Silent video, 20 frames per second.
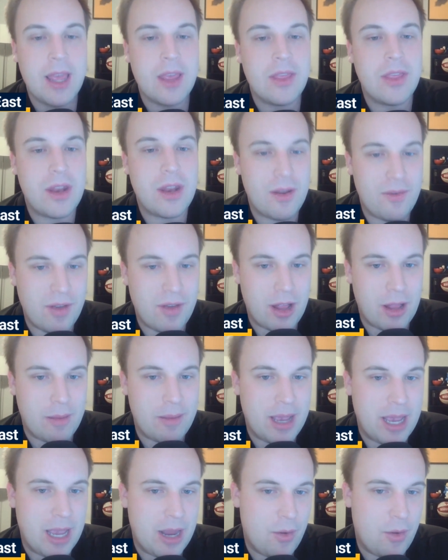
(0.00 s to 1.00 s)
than
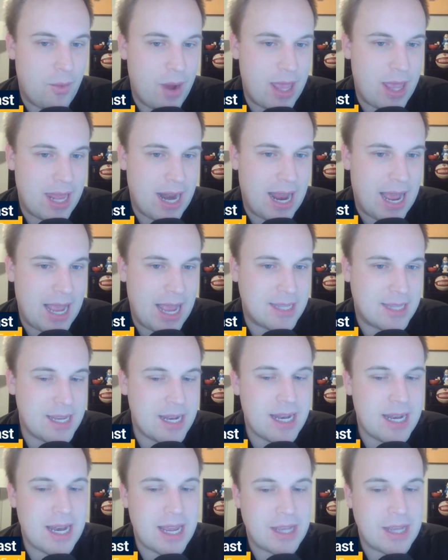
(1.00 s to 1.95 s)
development in a way that I didn't